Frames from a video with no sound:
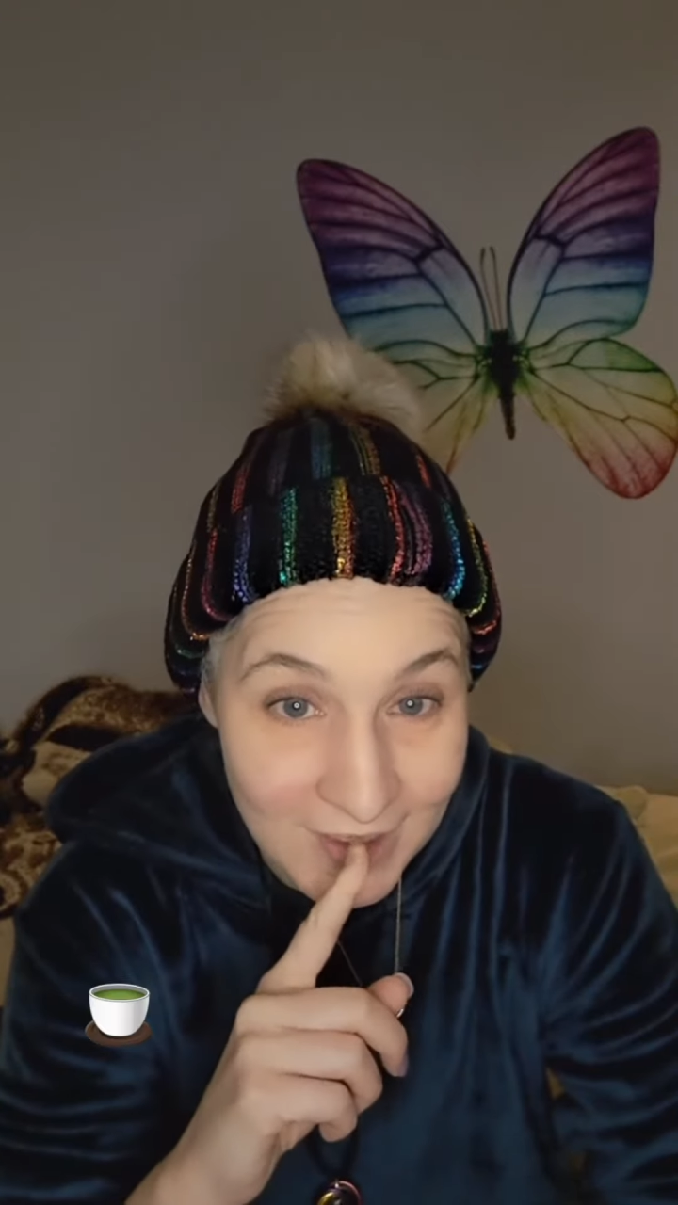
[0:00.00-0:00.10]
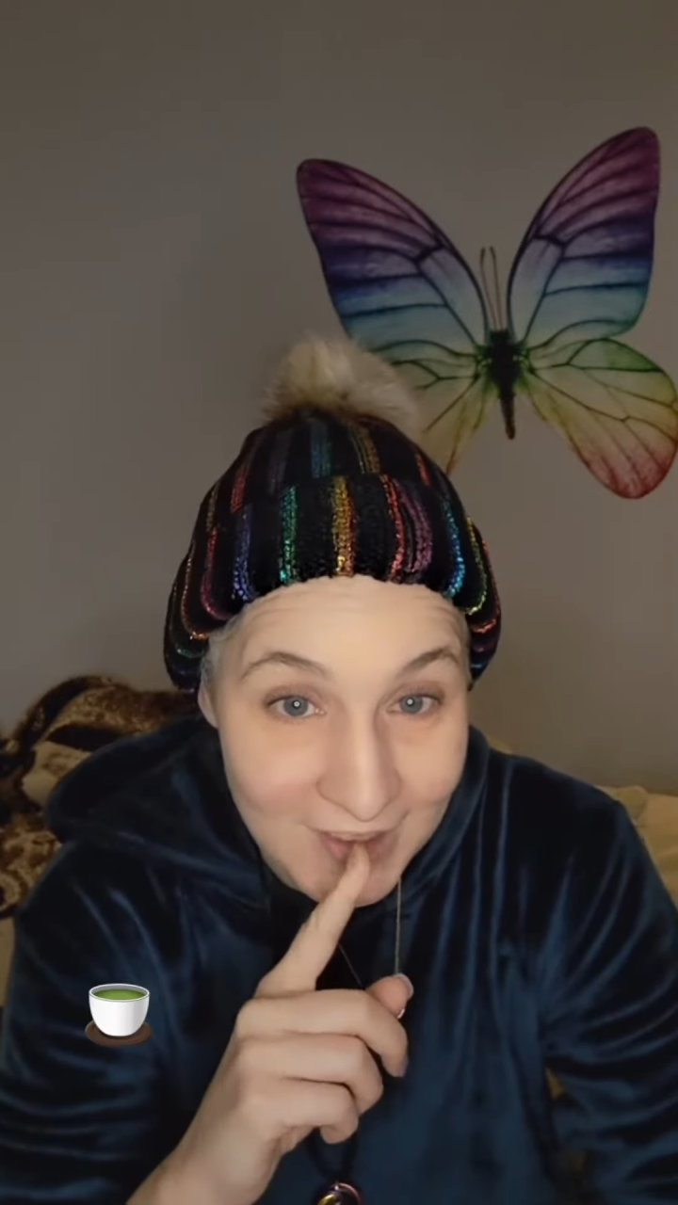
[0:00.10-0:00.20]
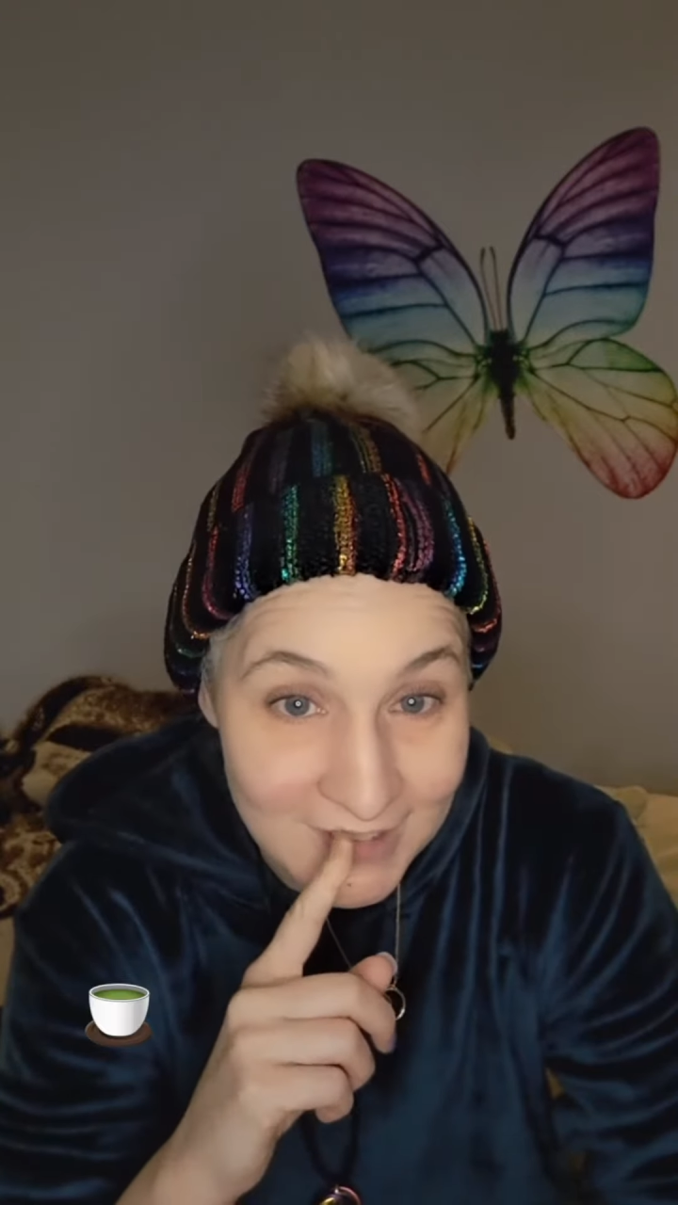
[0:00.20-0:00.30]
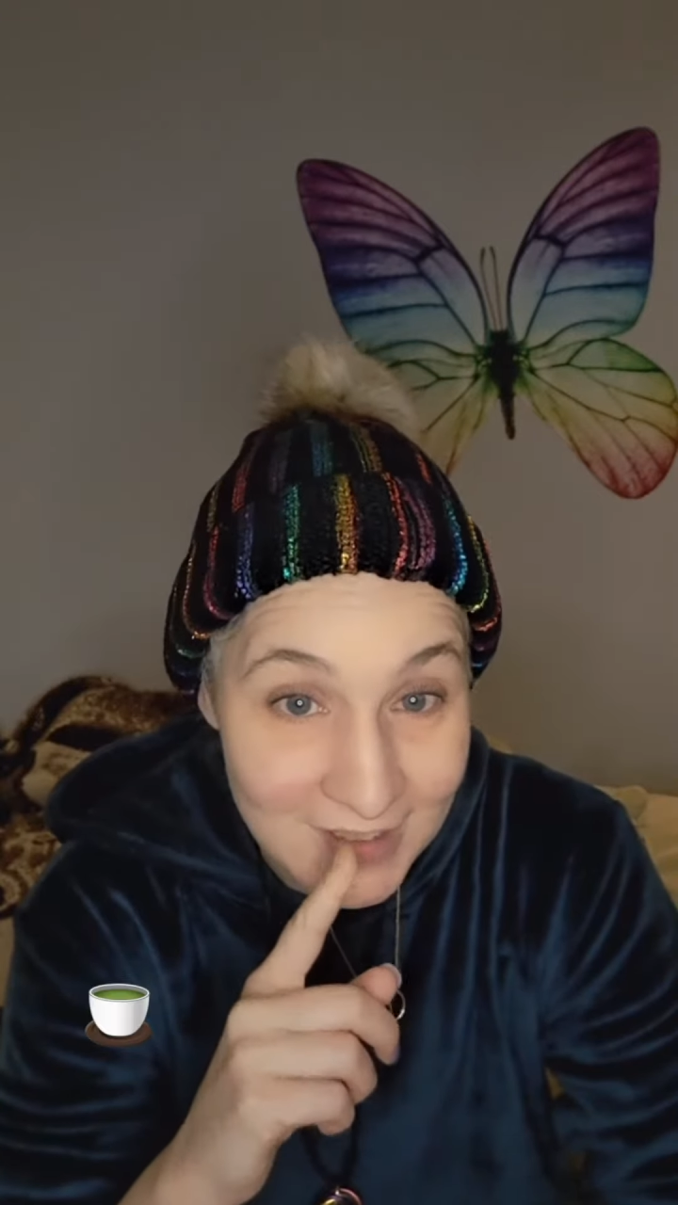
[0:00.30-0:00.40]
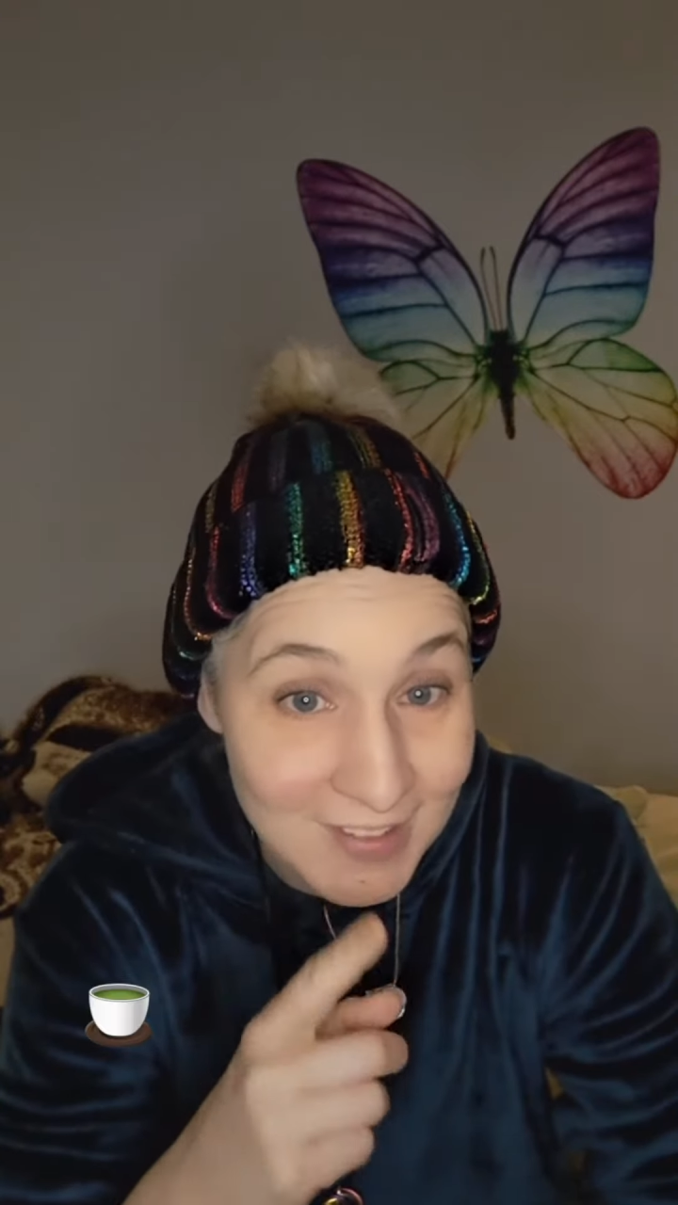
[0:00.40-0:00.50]

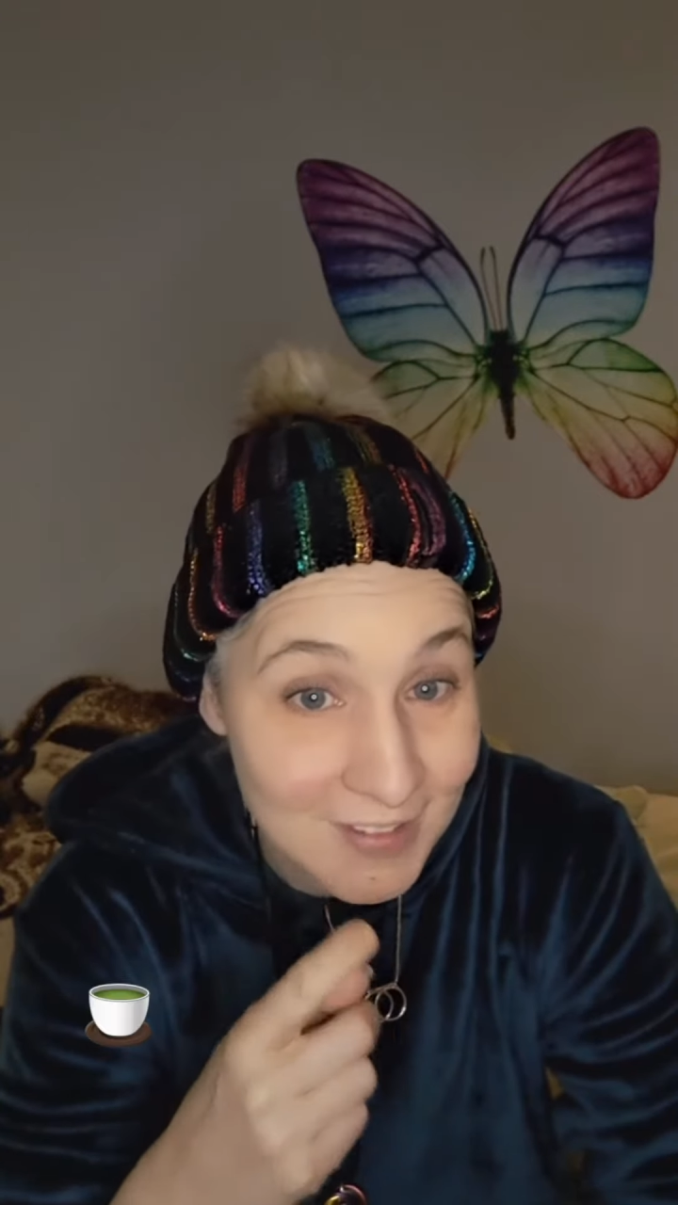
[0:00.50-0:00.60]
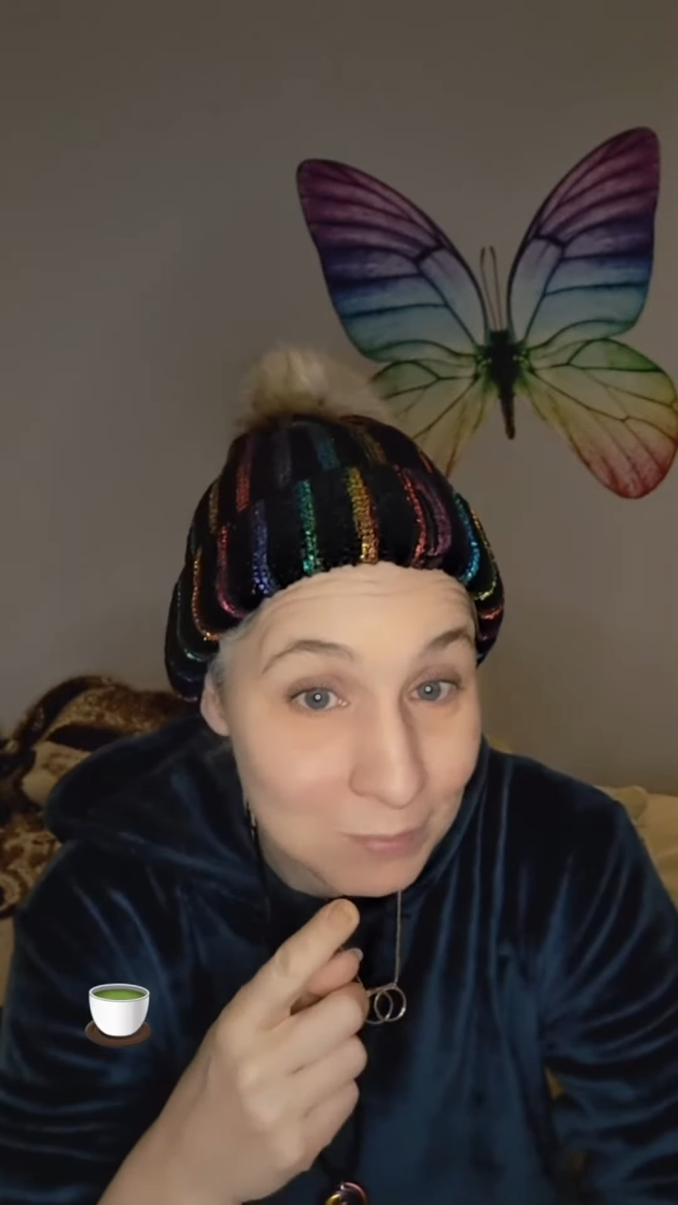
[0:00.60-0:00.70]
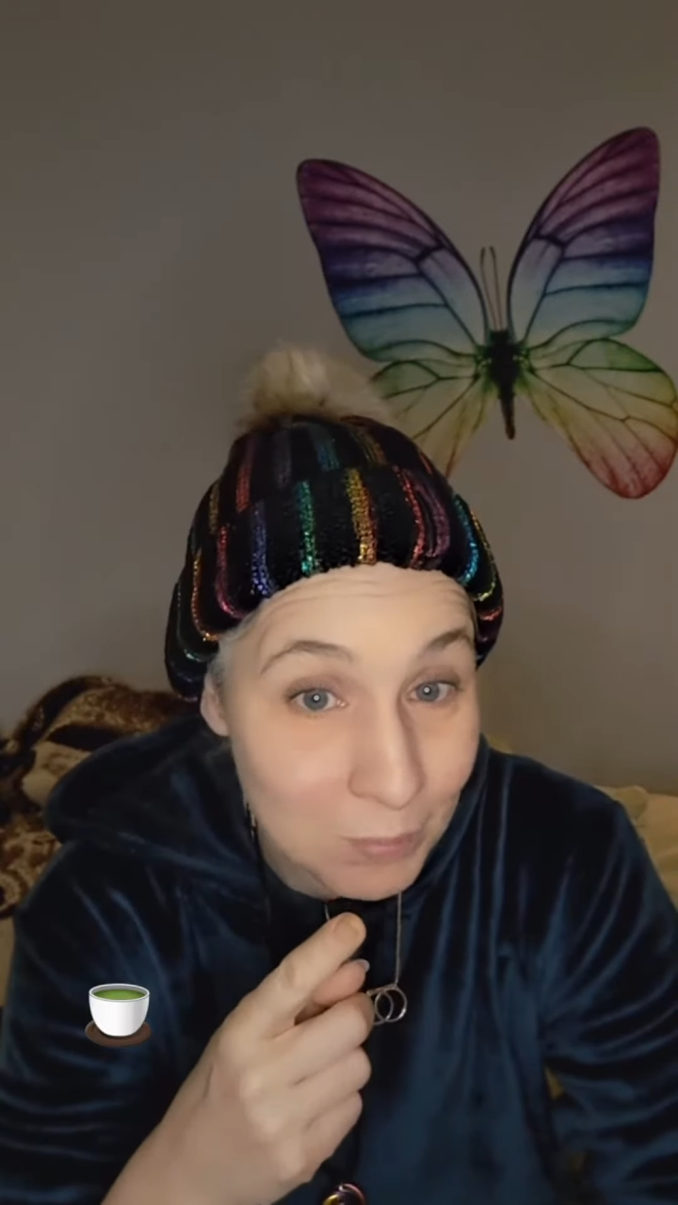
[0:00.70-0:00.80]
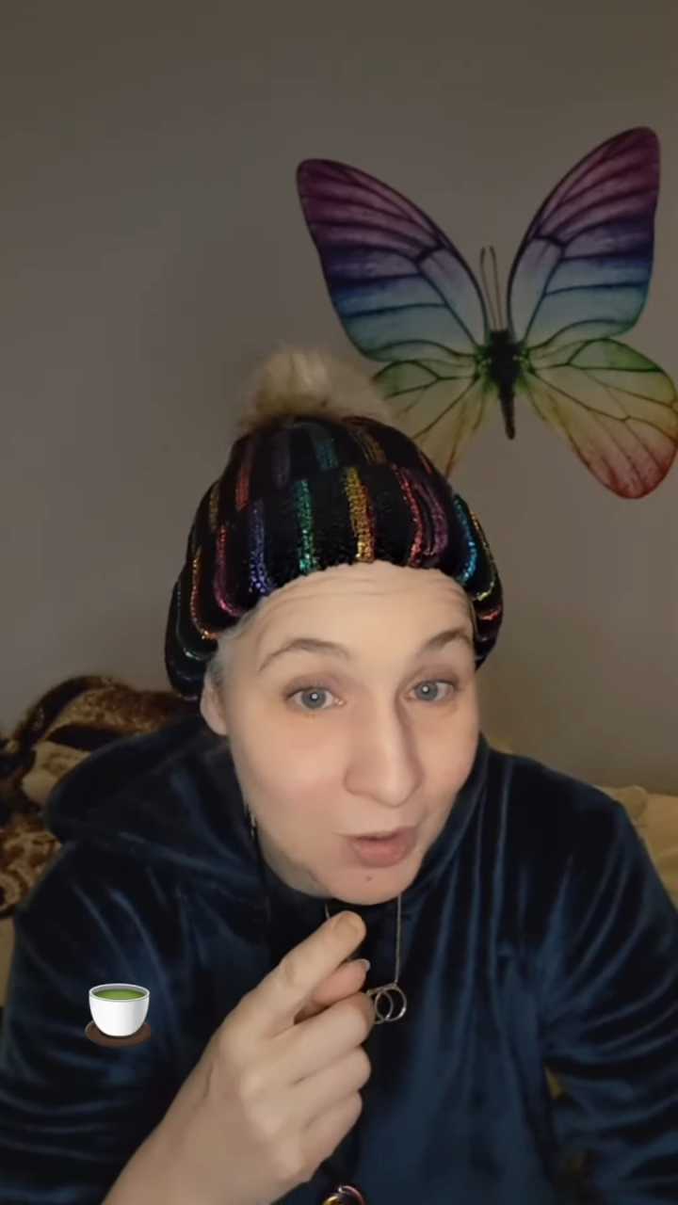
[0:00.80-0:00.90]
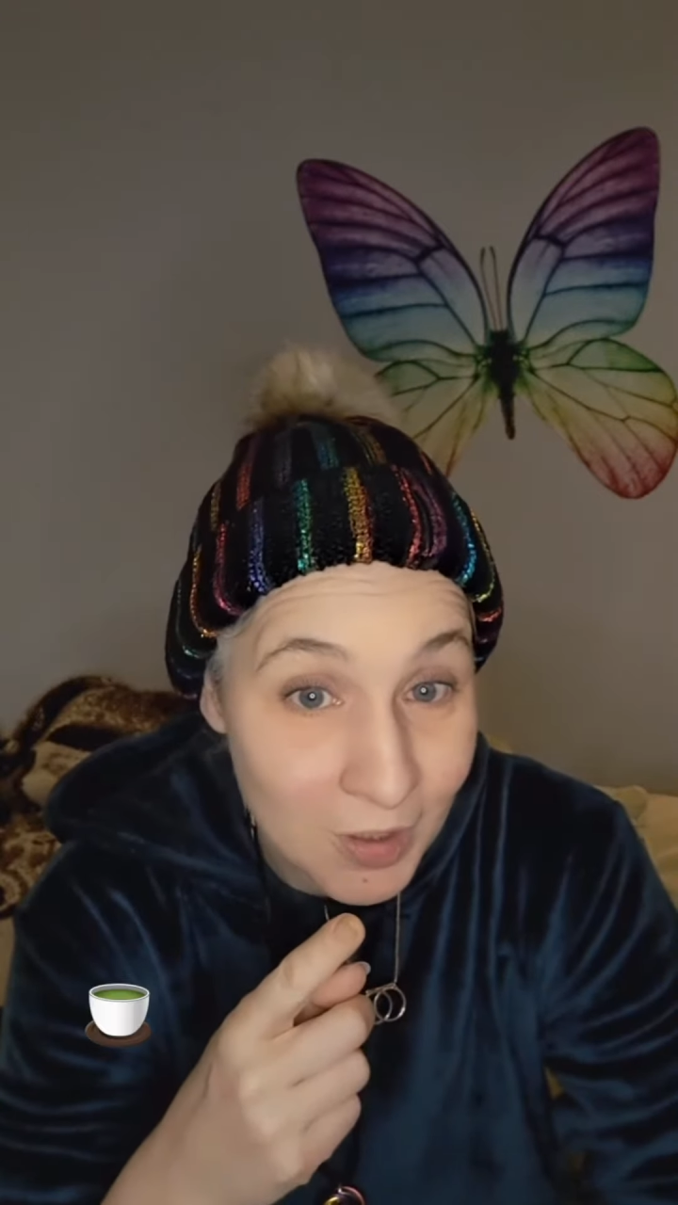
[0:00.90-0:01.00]
because this
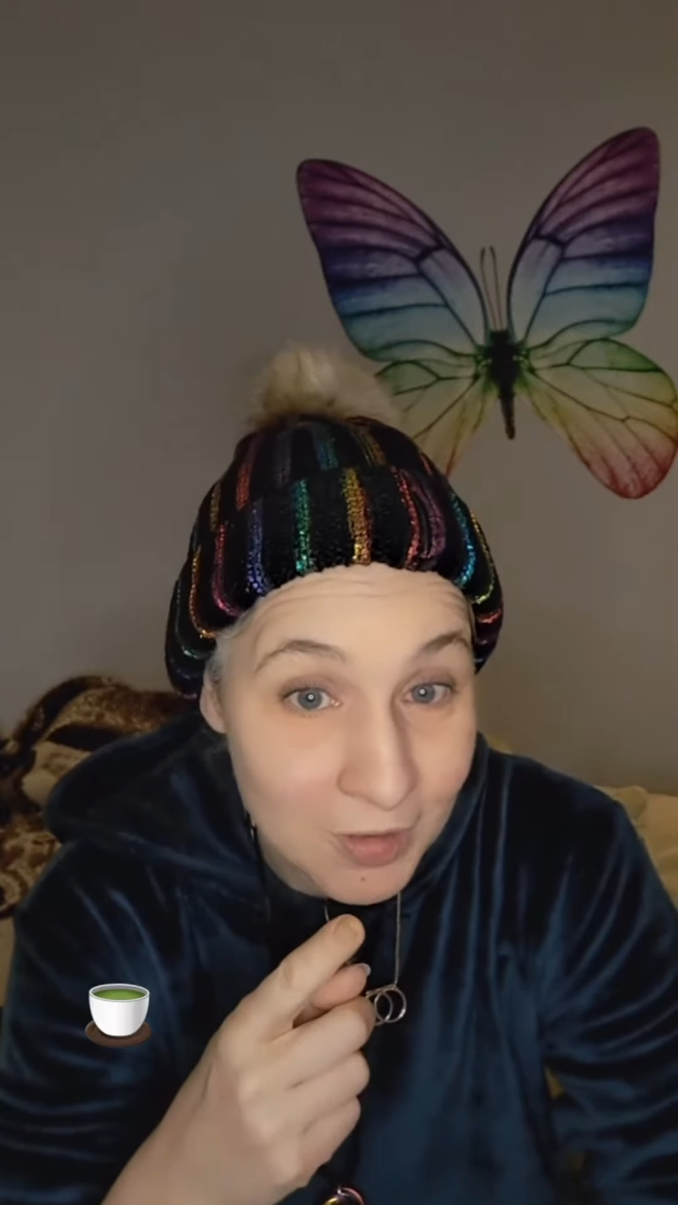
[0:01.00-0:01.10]
book